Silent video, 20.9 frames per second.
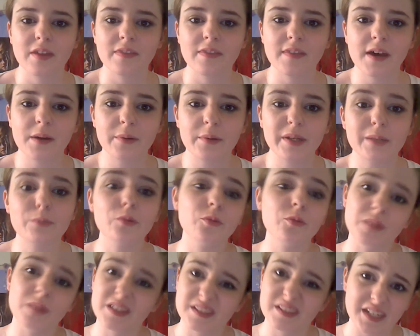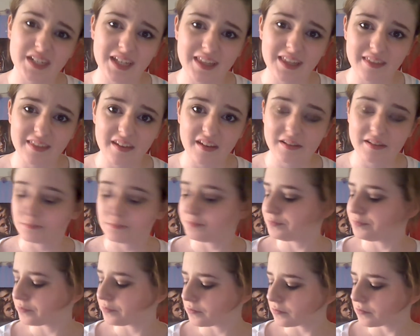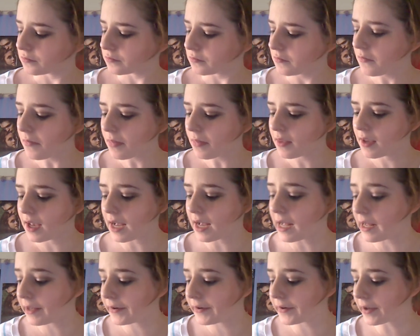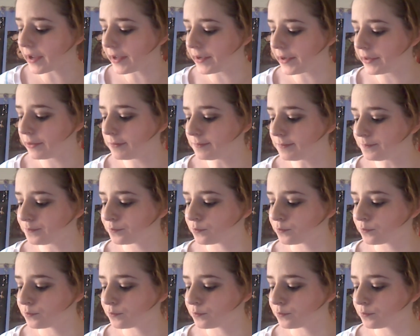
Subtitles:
That way you won't miss anything, and I